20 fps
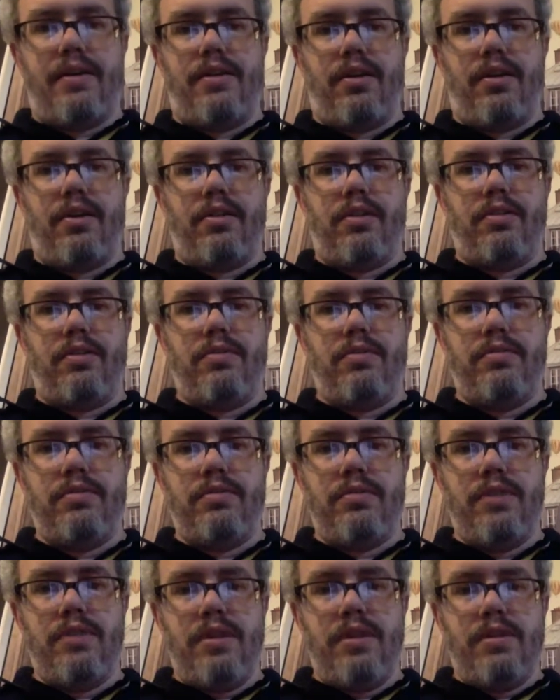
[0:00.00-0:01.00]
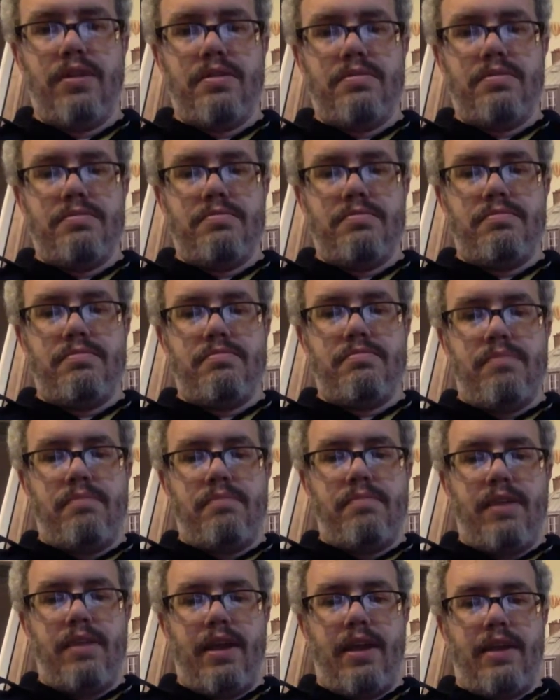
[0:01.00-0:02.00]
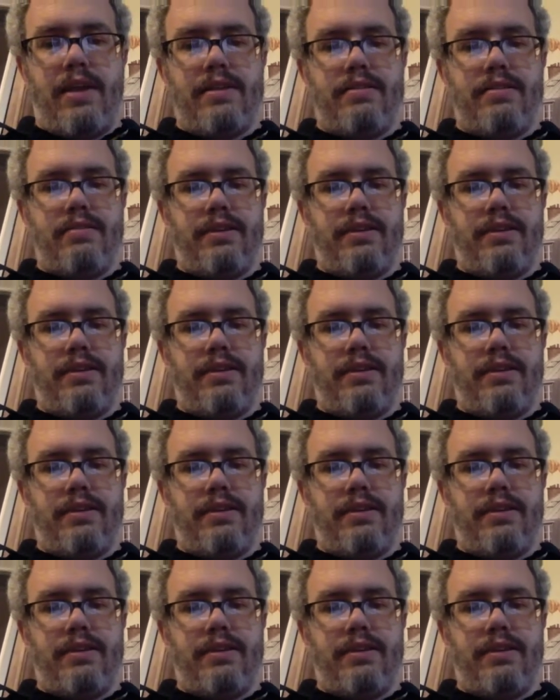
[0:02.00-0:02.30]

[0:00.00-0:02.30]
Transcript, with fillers: are at